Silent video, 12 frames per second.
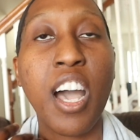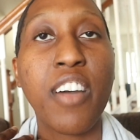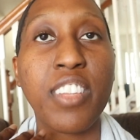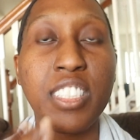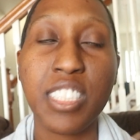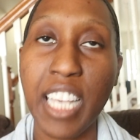
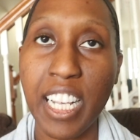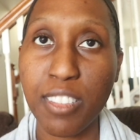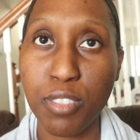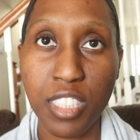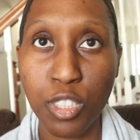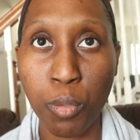of the
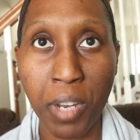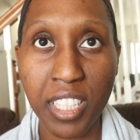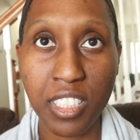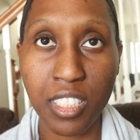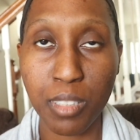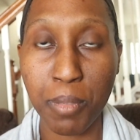same
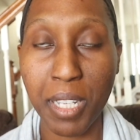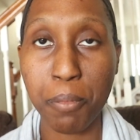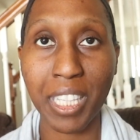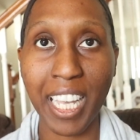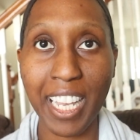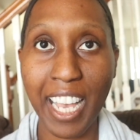situations being
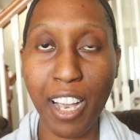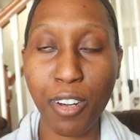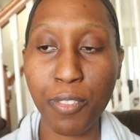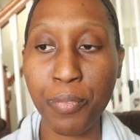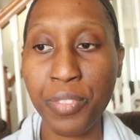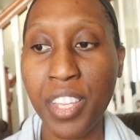played
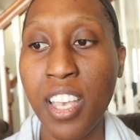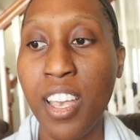out.